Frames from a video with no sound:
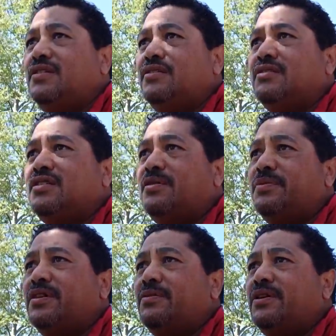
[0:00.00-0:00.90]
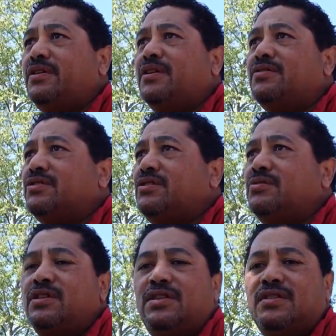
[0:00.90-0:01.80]
on top of that, right now is a
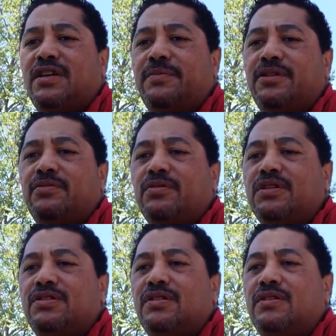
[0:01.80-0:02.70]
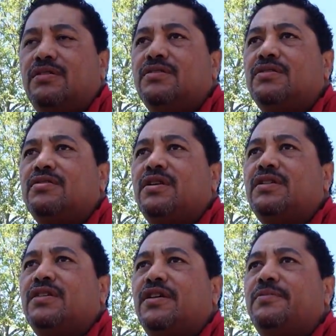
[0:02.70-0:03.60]
unique time in the real estate. It's a
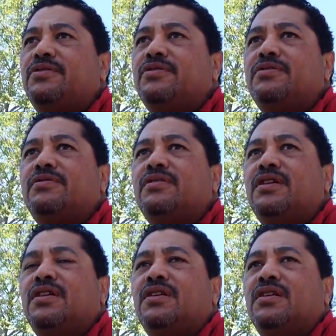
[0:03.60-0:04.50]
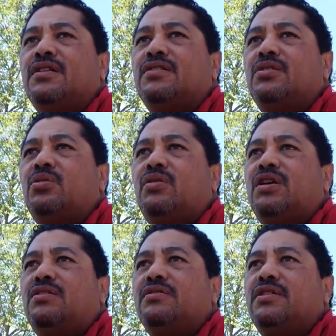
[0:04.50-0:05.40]
great time to go
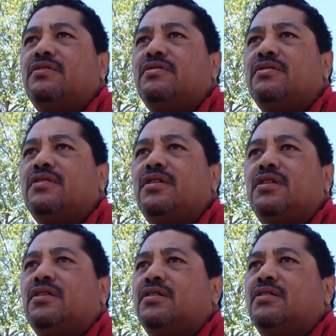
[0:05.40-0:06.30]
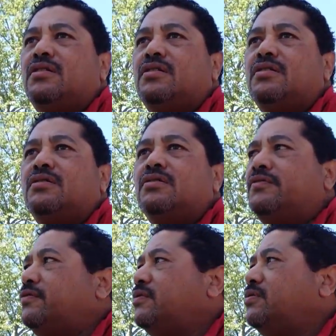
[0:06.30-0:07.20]
out and look
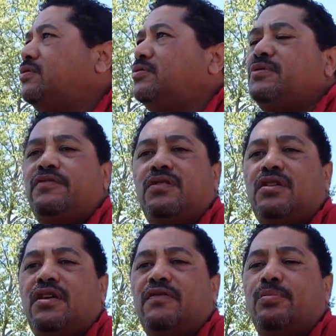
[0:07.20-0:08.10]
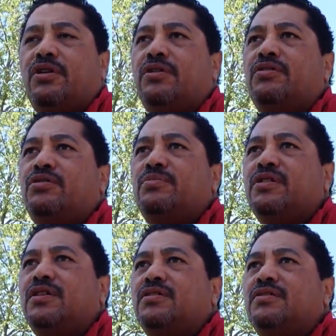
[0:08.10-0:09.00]
for a home if you haven't bought a home
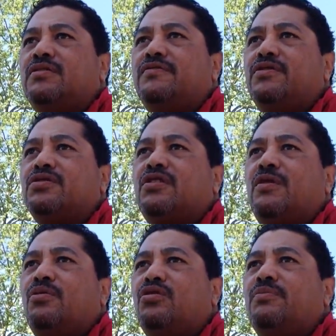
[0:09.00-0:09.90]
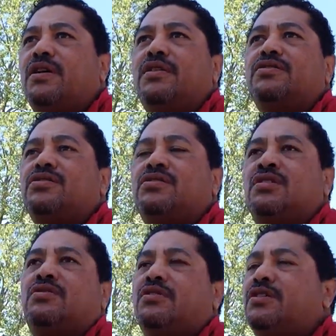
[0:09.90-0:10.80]
yet. First-time home buyers, it's an
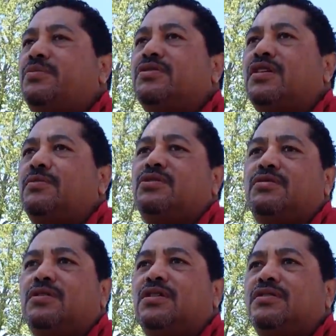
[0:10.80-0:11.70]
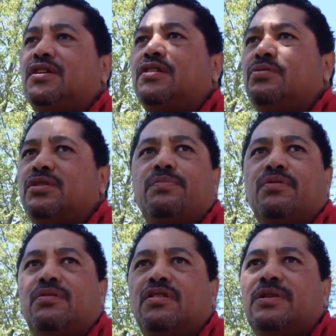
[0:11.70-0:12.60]
incredible time to go out there with the
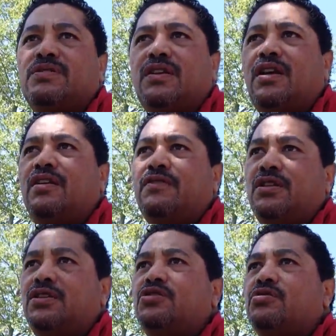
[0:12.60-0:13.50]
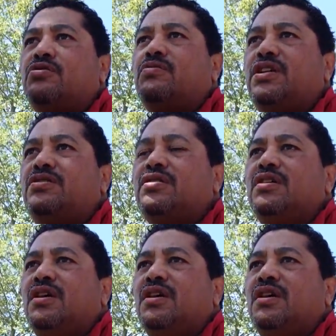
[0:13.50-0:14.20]
programs they have and the interest rates